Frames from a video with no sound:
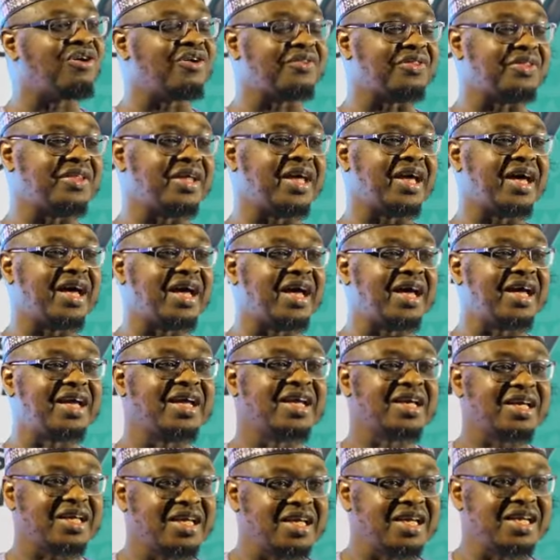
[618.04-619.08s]
on
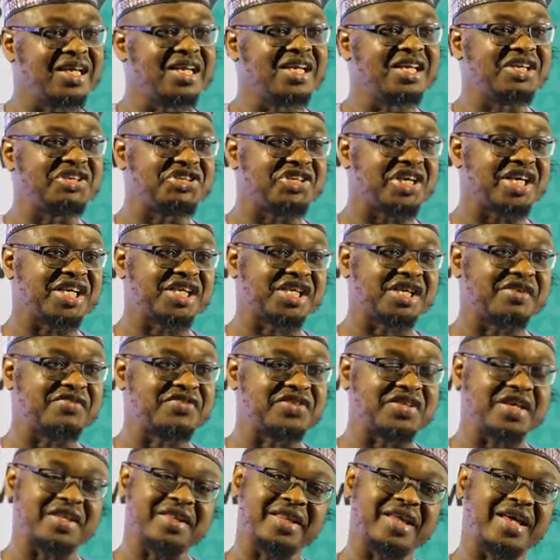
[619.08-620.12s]
their
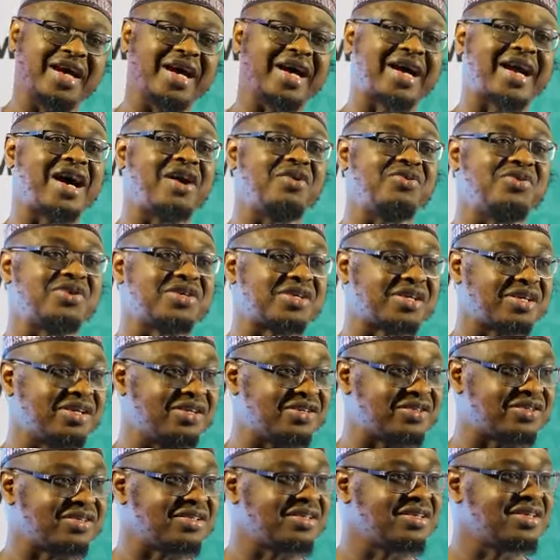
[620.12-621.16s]
initiatives in their
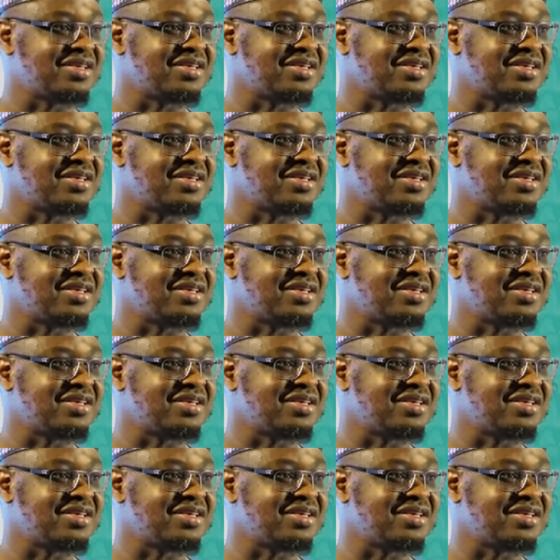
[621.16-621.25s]
countries.